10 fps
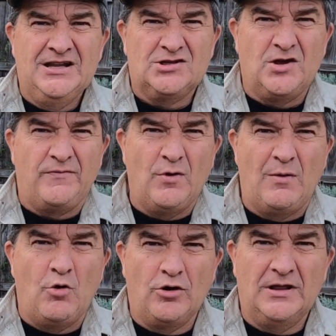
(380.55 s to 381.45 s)
So if you
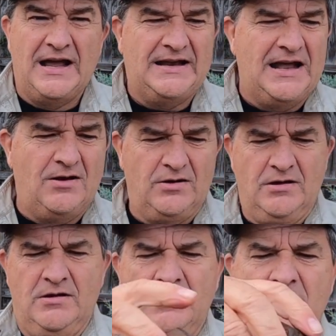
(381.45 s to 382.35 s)
want more line out,
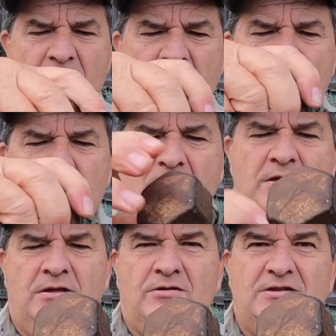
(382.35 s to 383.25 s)

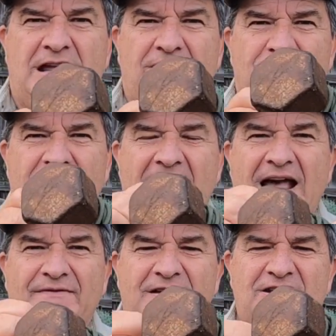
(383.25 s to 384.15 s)
you take your
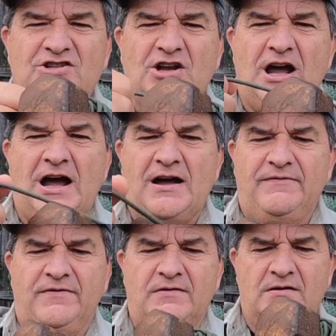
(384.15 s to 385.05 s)
half hitch off,